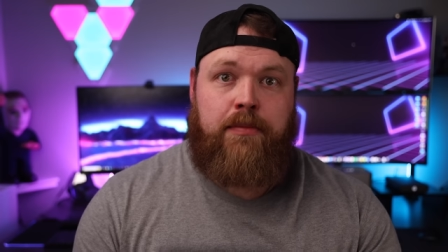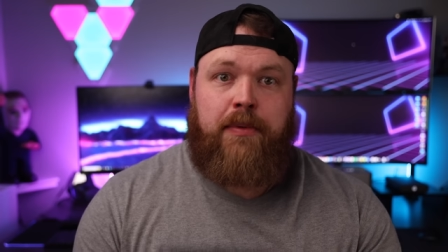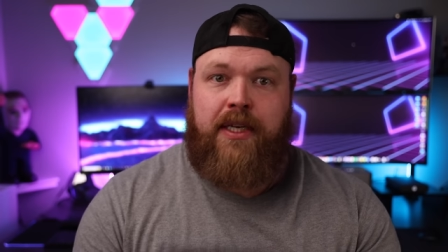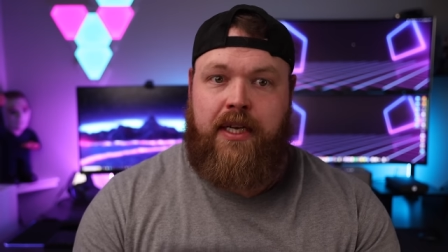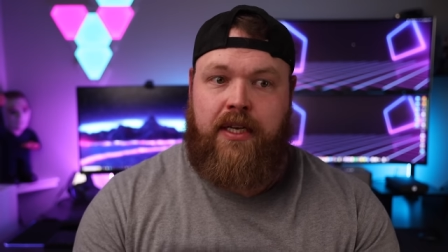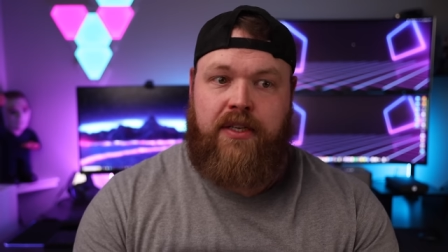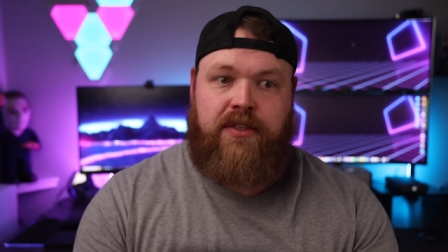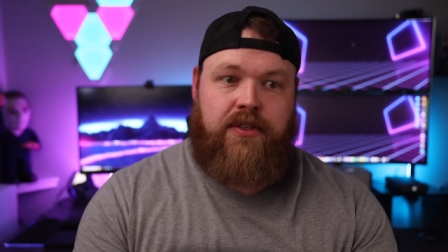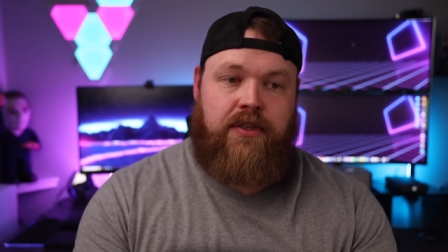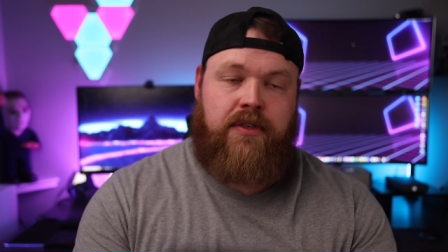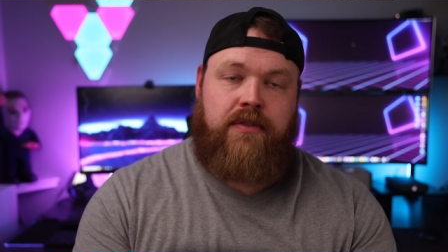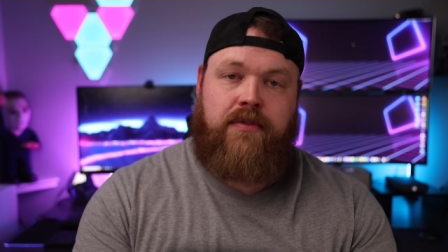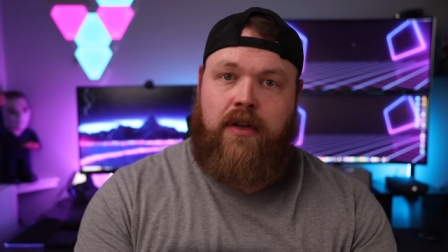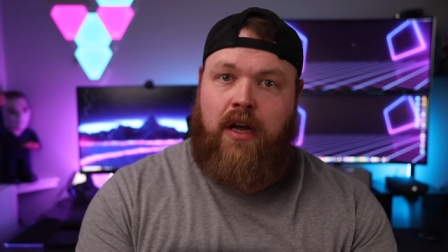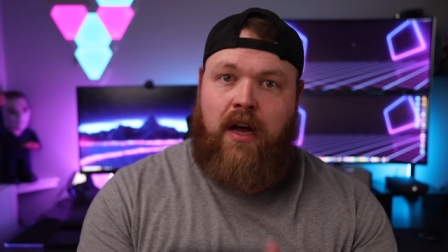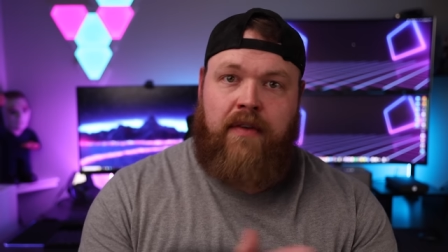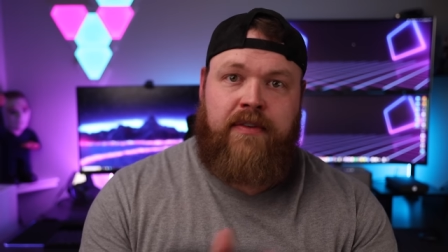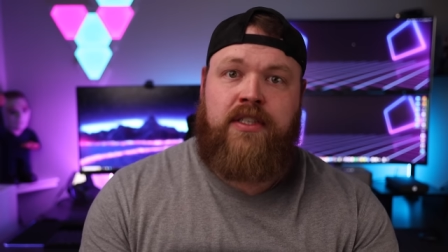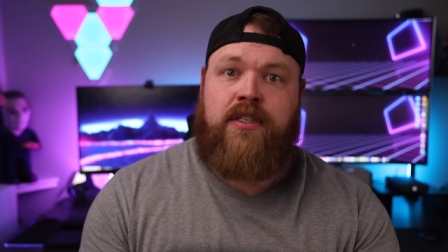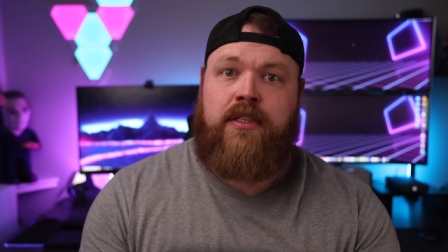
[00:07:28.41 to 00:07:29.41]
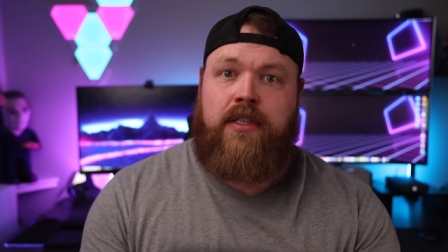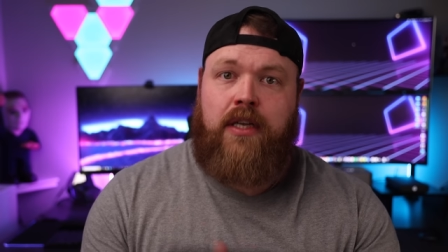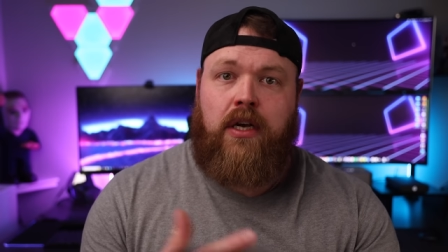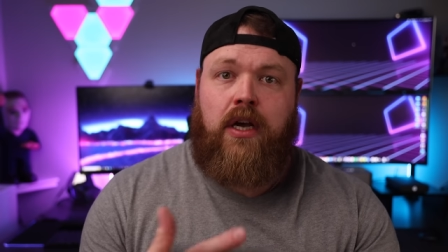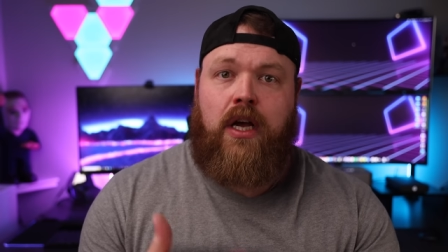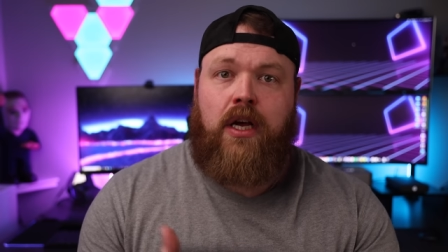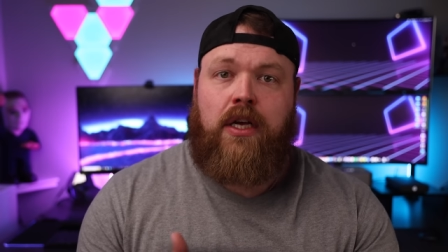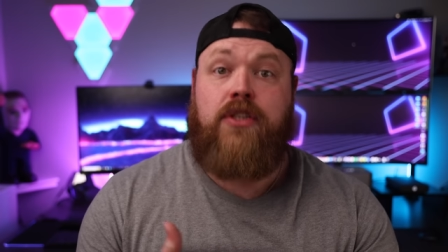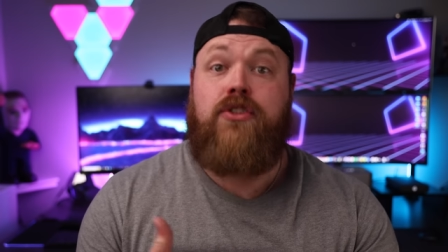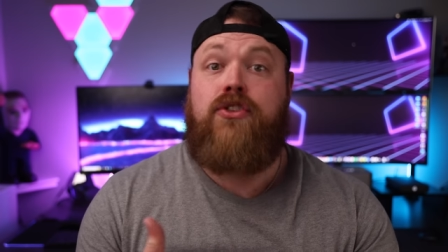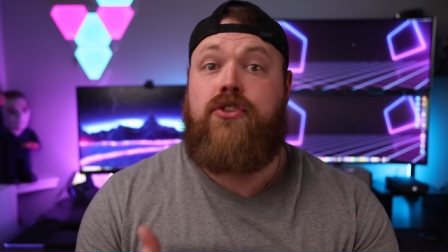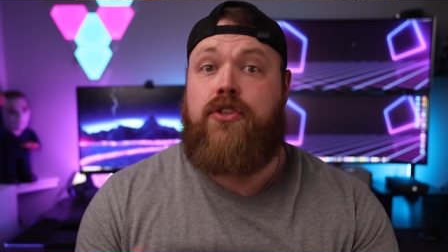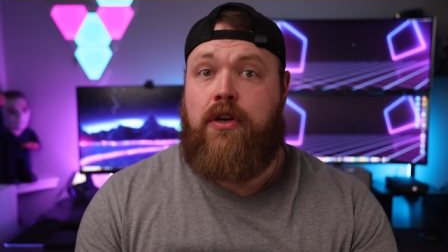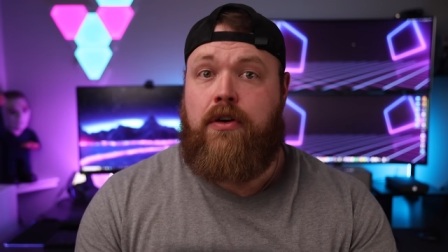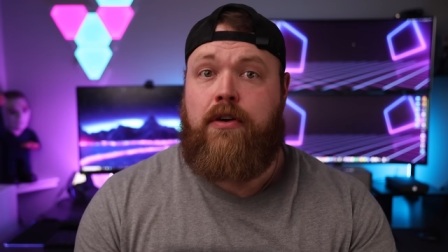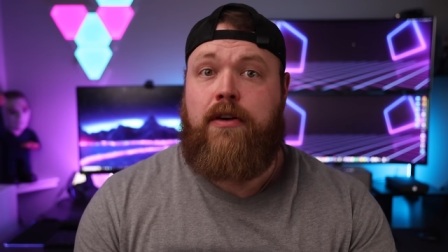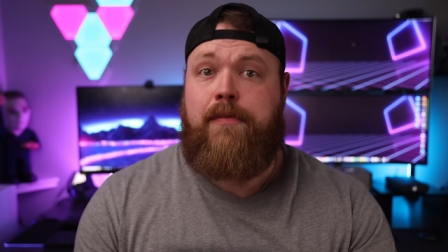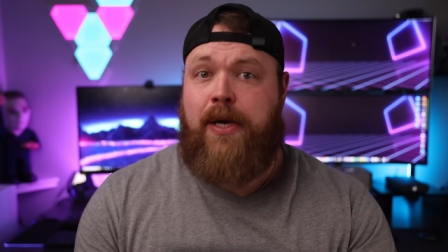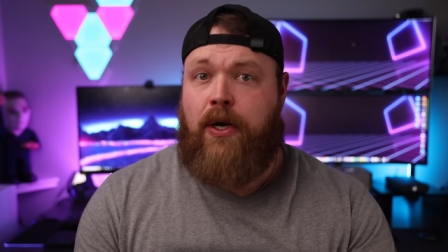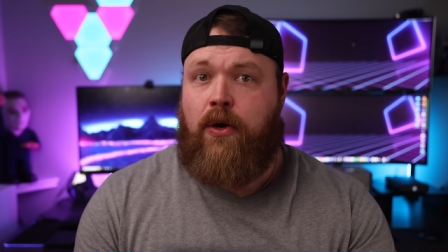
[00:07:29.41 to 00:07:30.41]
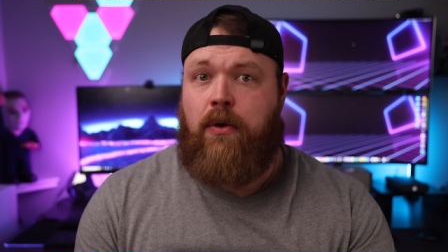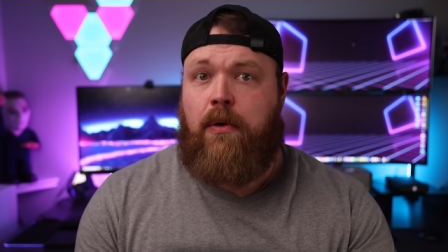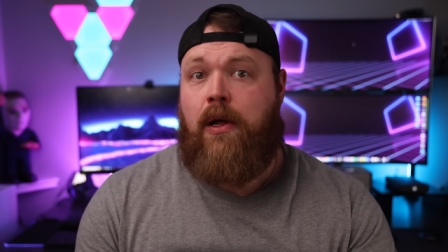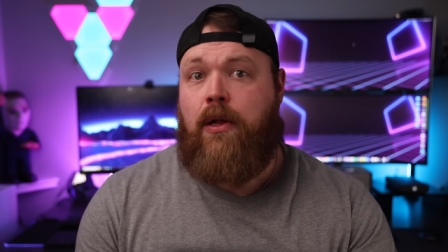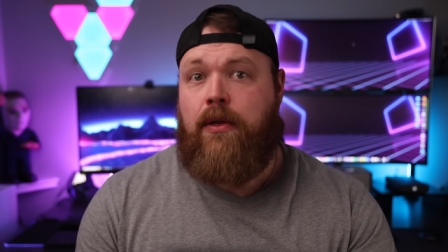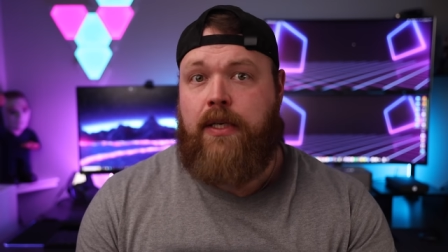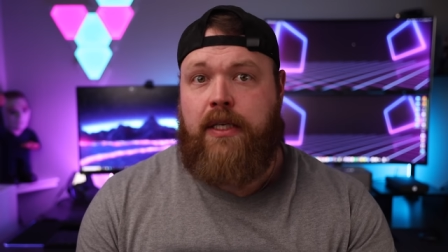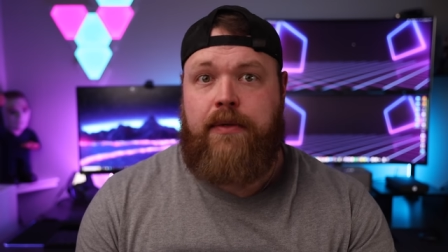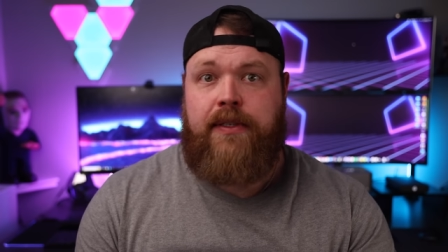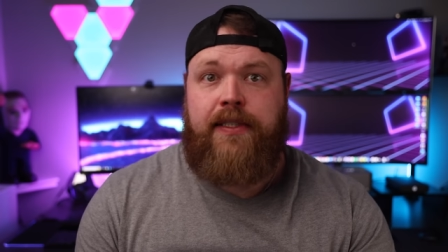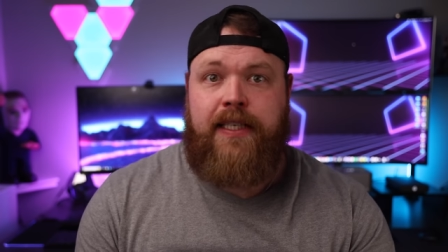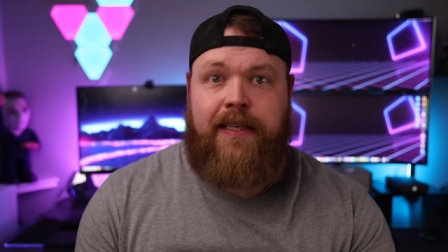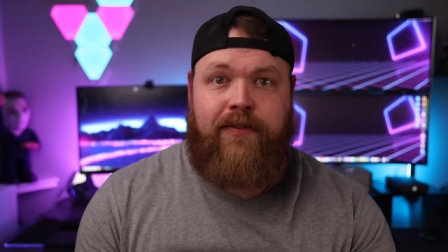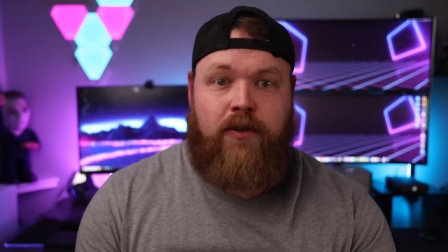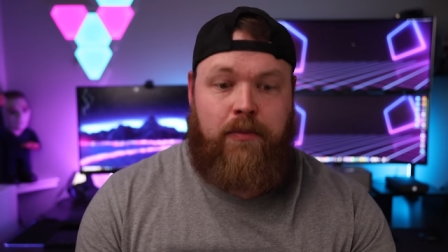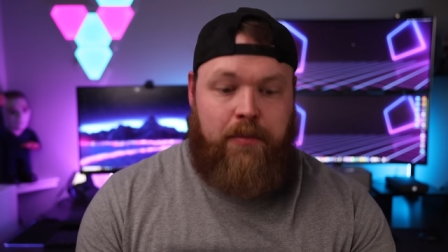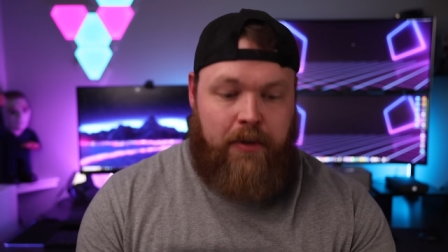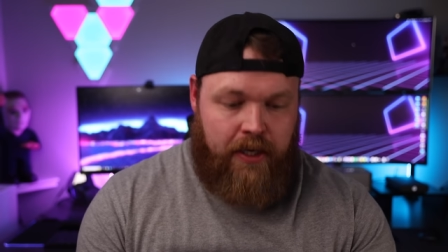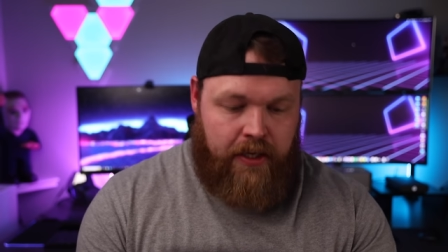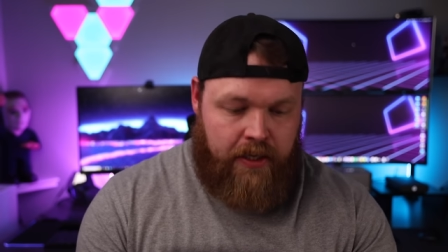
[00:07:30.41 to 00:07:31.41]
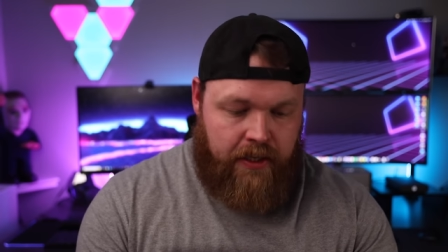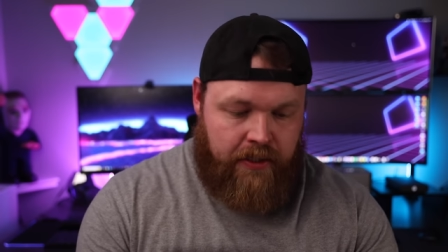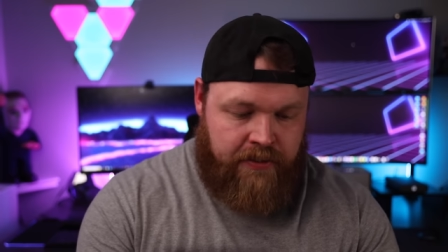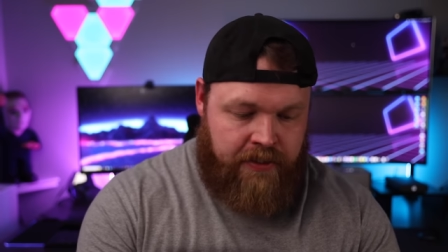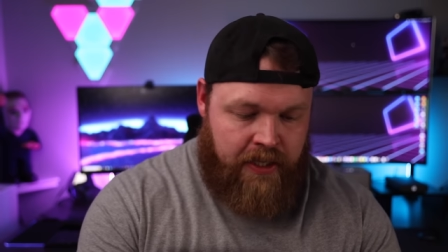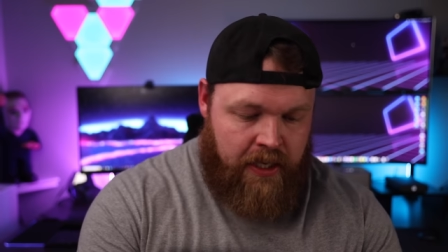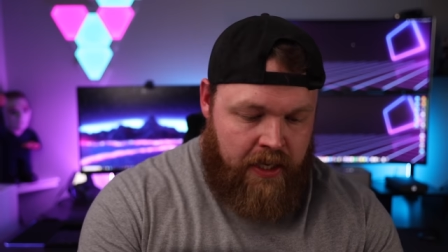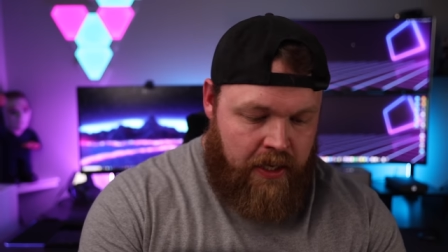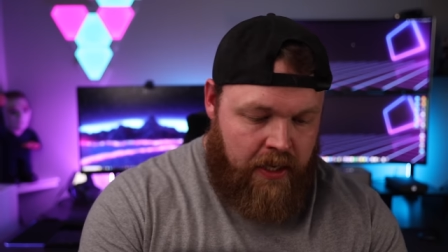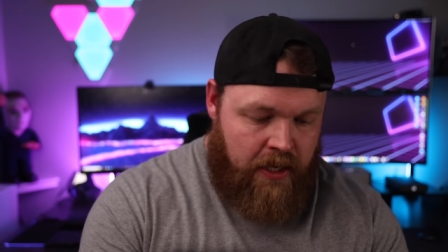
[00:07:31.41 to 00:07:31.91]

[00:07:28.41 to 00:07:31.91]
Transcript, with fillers: because there's obviously a concern about quality with Temu products.